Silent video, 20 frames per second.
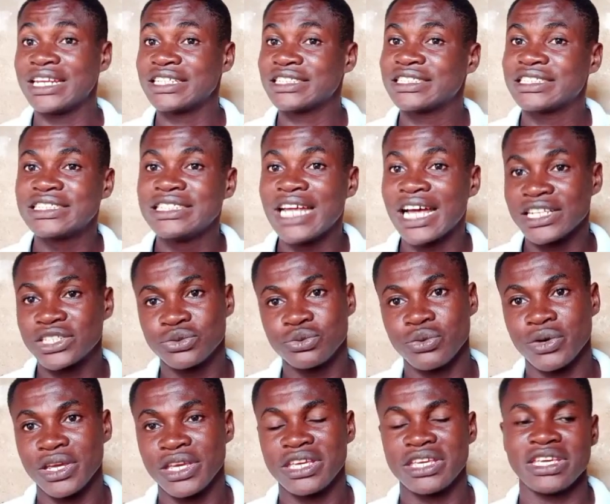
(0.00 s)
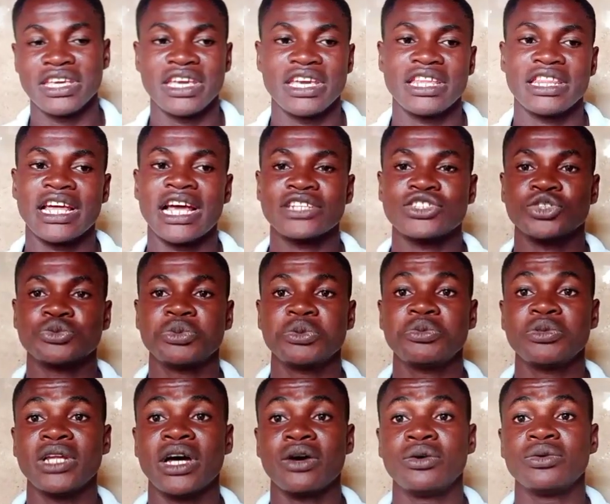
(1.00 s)
it that way. There are some
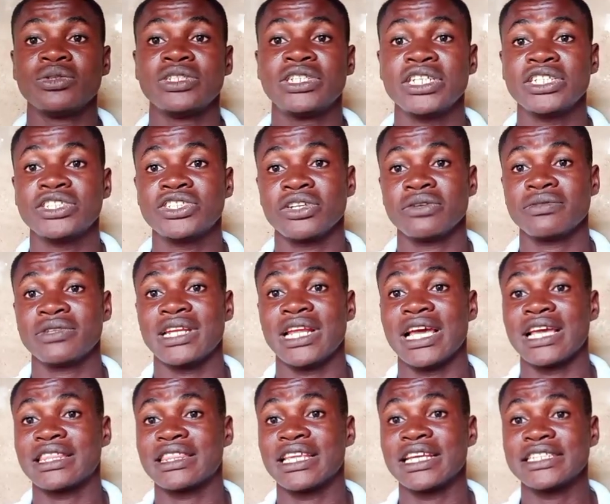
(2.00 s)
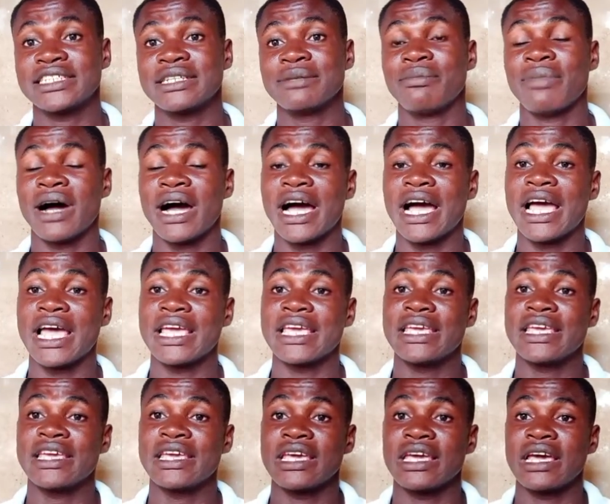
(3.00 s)
people that will dig something like 30 by
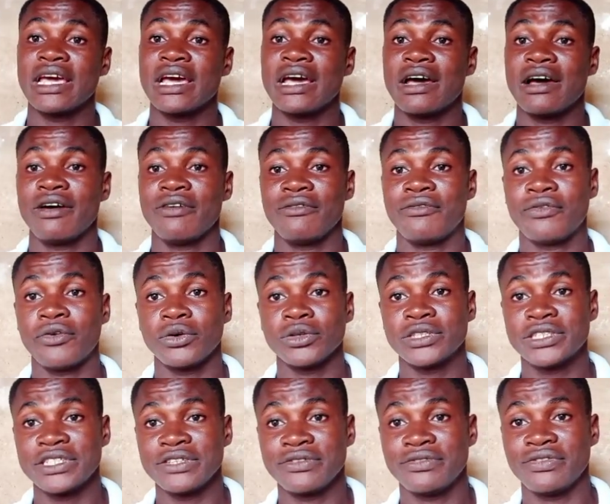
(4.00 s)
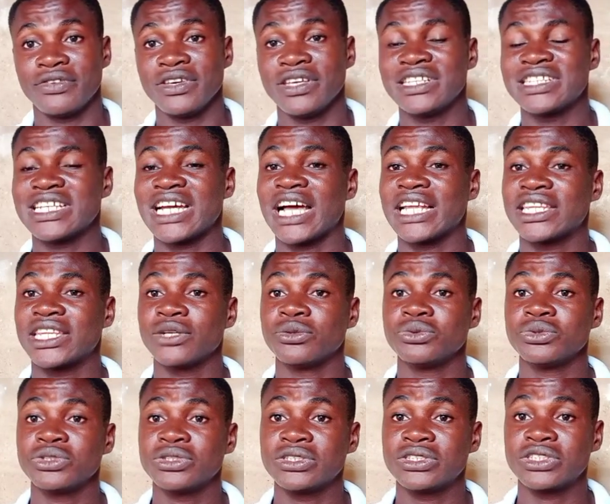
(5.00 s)
40 feet and they
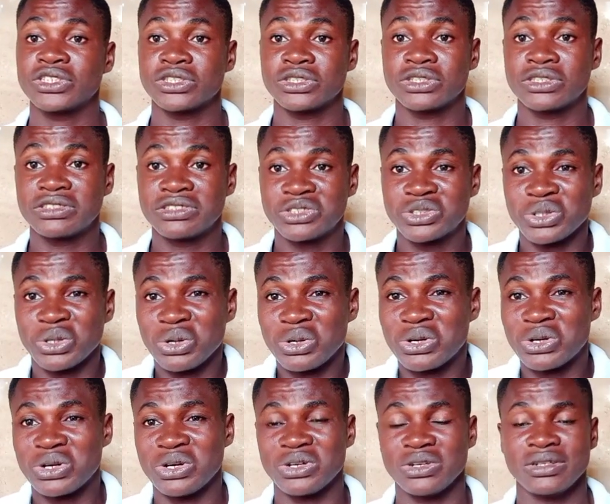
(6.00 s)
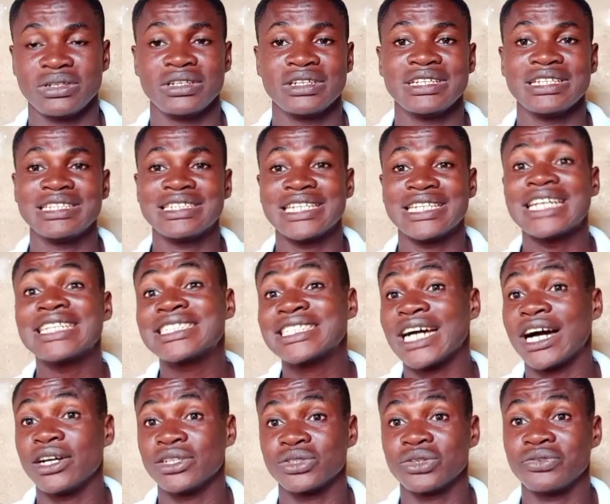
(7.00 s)
will stock
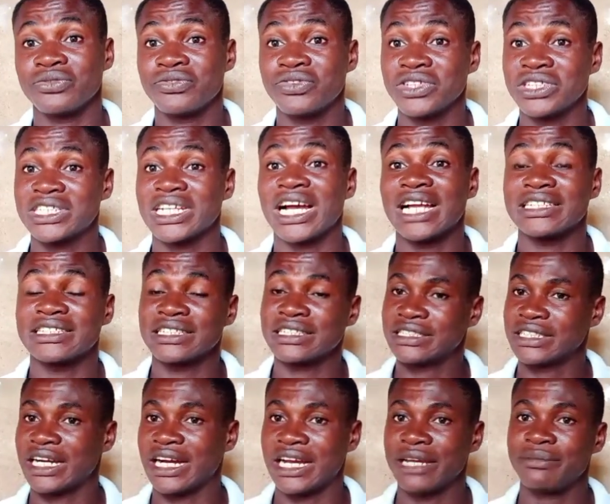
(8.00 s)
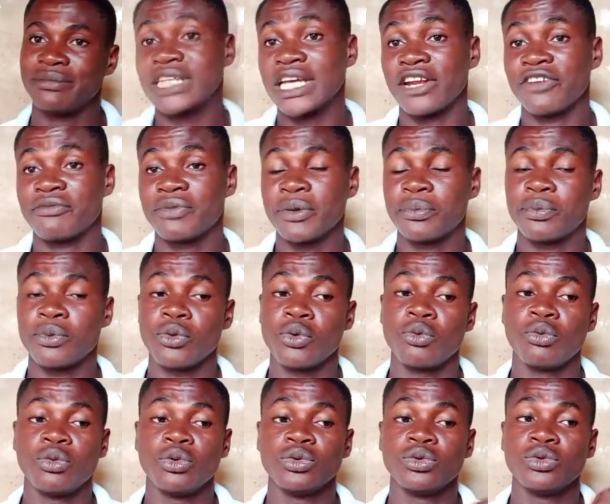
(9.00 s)
10,000 fish at a time. This kind of people
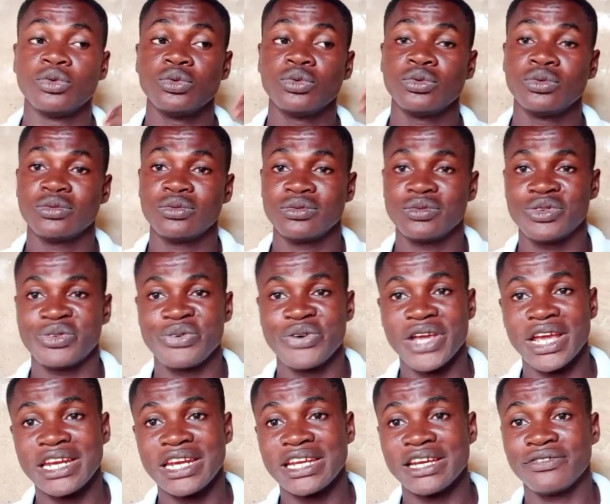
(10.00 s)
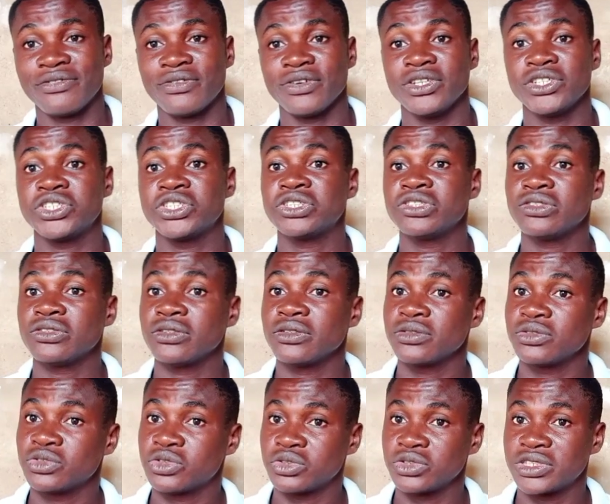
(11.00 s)
will rear their fish
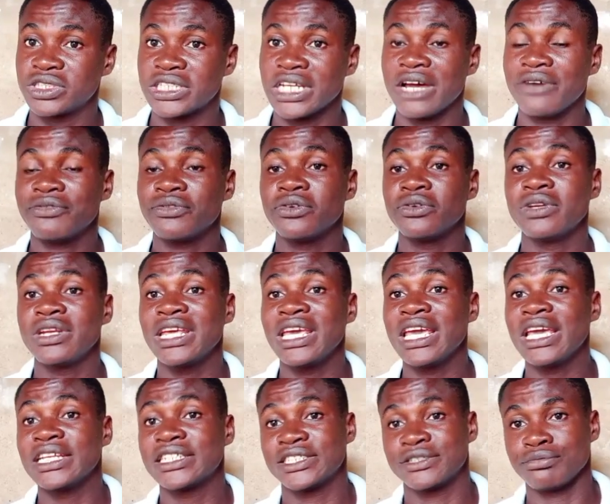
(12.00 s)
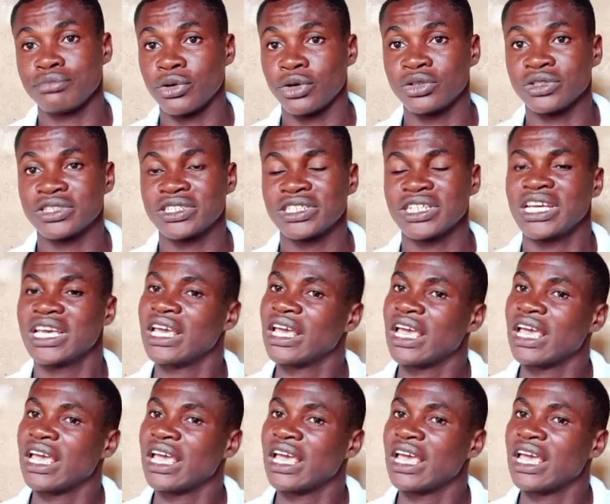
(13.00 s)
to 7-8 months,